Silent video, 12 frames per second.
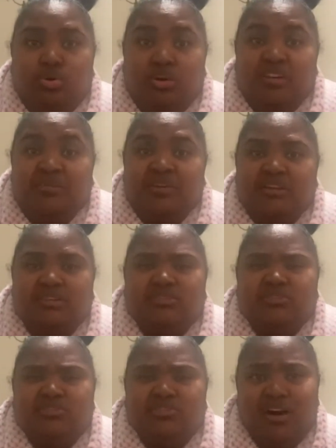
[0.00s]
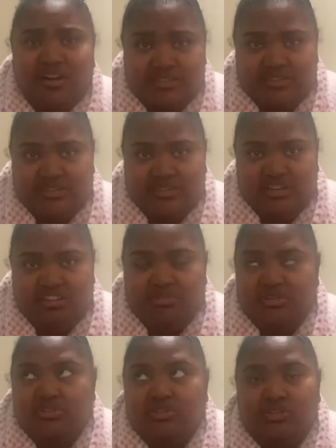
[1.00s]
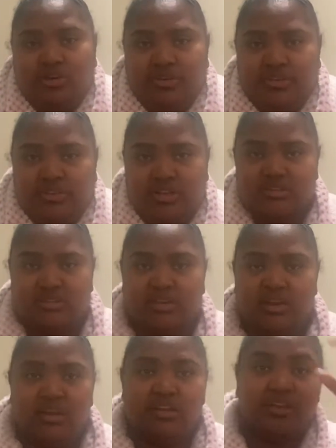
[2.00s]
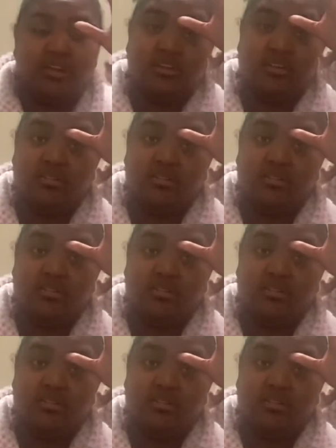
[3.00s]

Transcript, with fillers: I've been exhausted. I've been so exhausted and like,